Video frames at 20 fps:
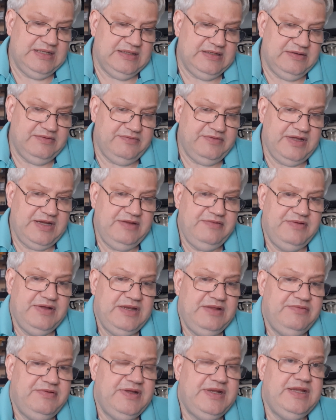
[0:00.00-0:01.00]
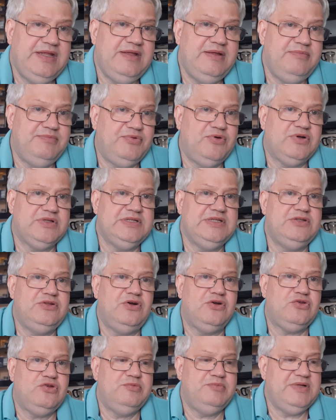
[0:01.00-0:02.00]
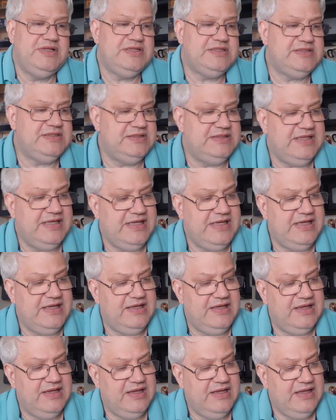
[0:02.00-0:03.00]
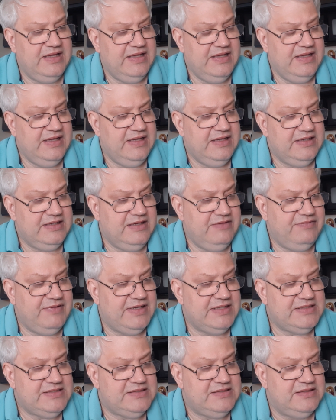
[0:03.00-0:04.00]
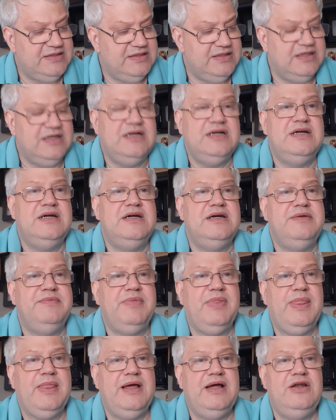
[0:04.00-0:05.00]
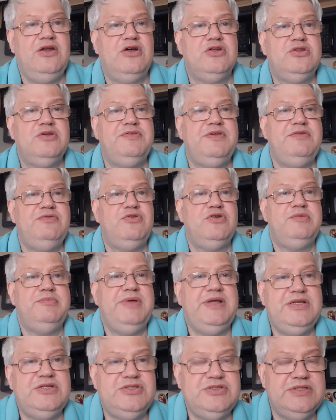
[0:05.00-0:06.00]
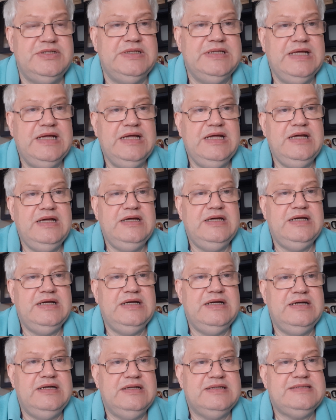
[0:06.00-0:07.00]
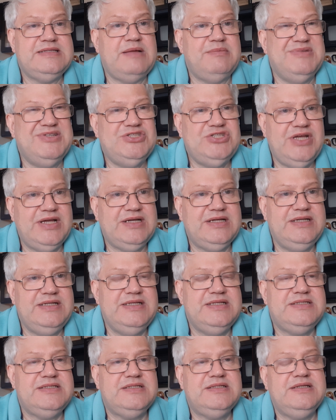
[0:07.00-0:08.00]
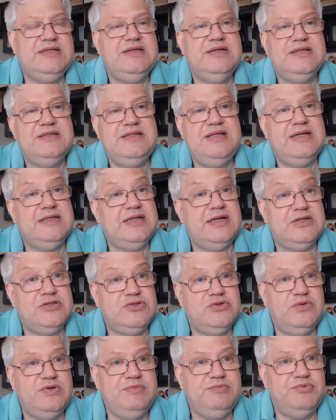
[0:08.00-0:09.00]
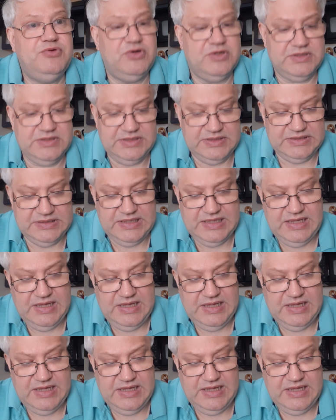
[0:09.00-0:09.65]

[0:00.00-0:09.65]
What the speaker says: very, very, very important documents. They give us a lot of information, some checklists that are so important.